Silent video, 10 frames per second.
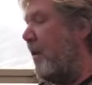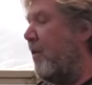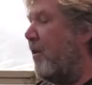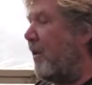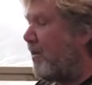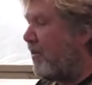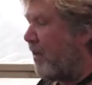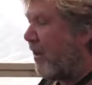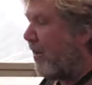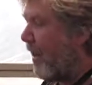So it's
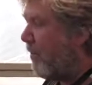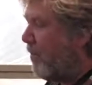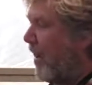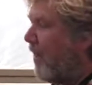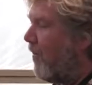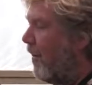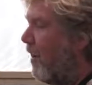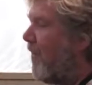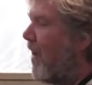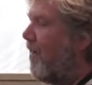just that benefit
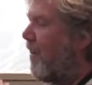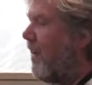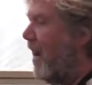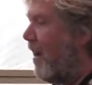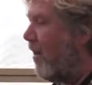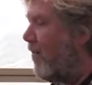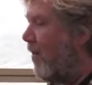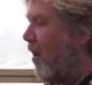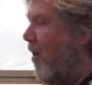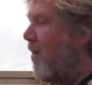of having the
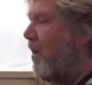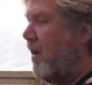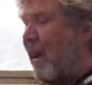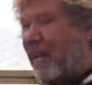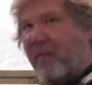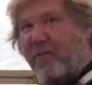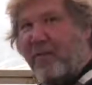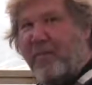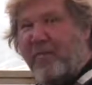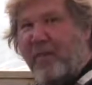airflow and the
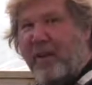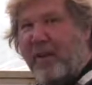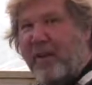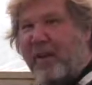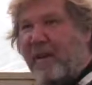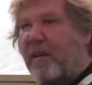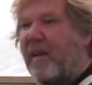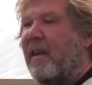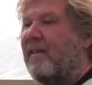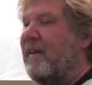root pruning,
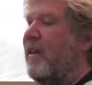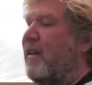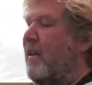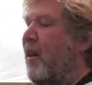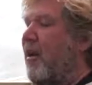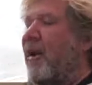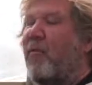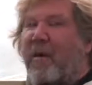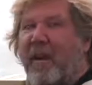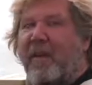
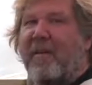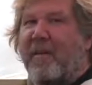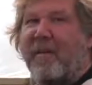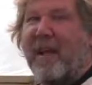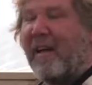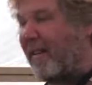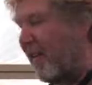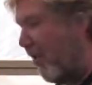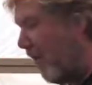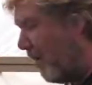as well as it lasting
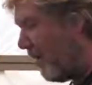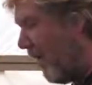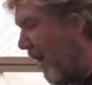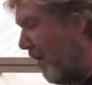a long time.